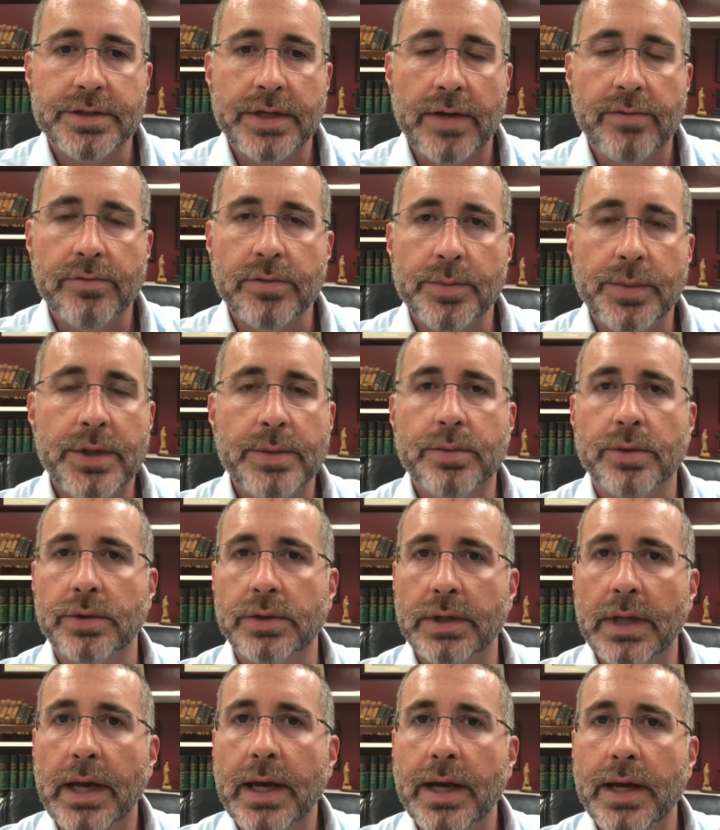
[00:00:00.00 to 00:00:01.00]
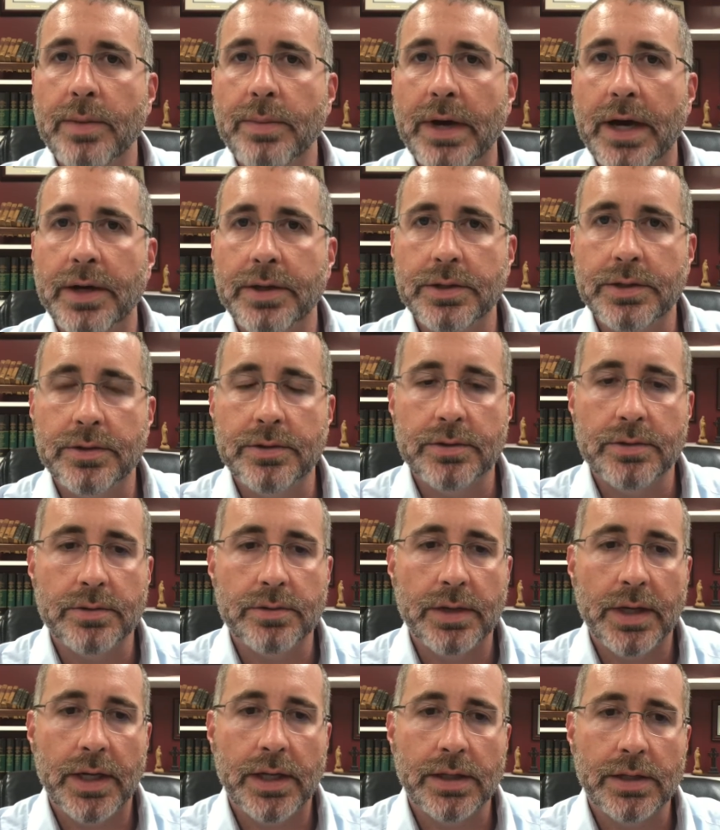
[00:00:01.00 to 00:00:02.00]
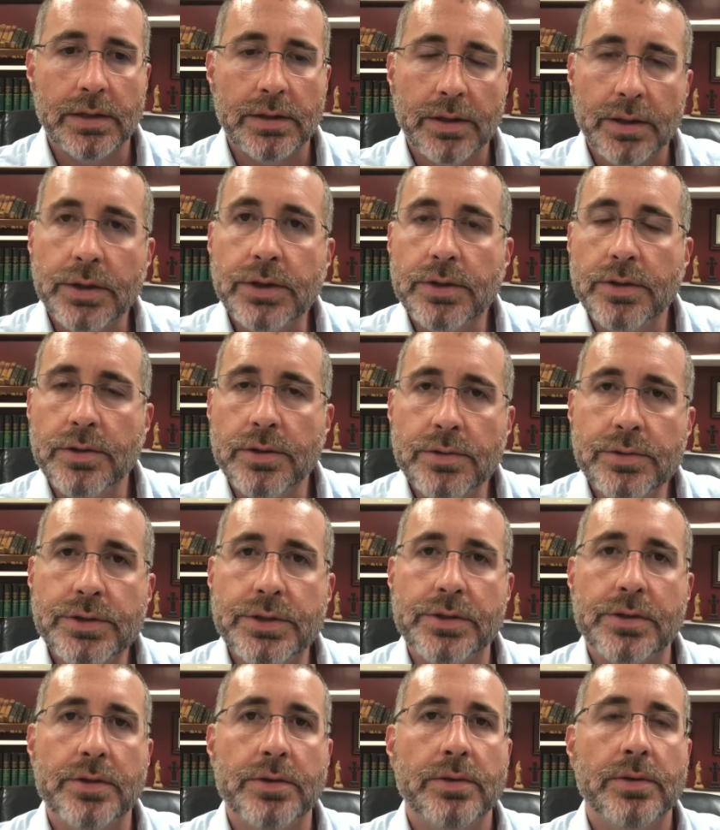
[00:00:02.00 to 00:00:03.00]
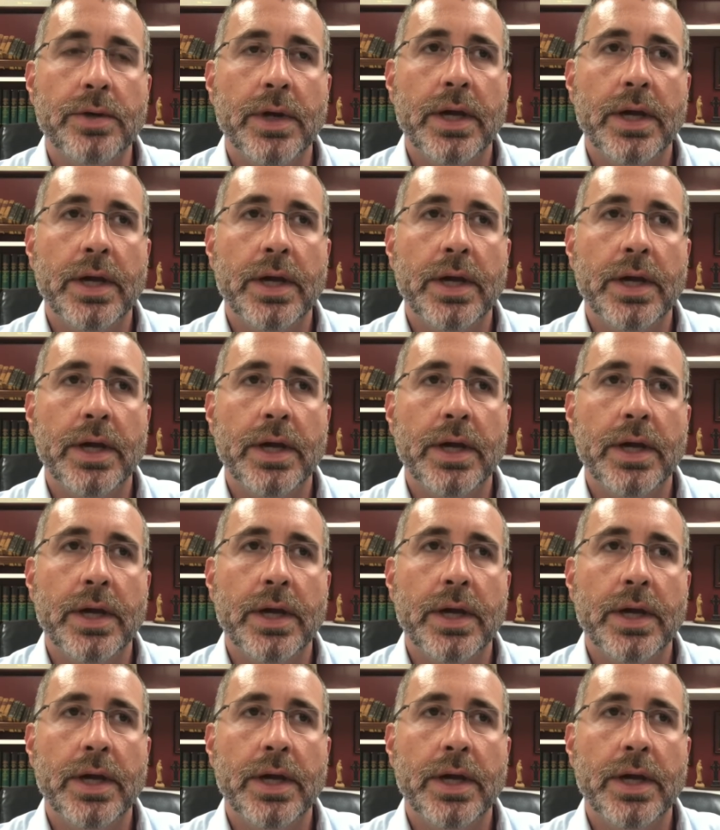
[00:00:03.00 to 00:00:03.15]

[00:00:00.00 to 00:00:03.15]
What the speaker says: having people lie about you and accuse you,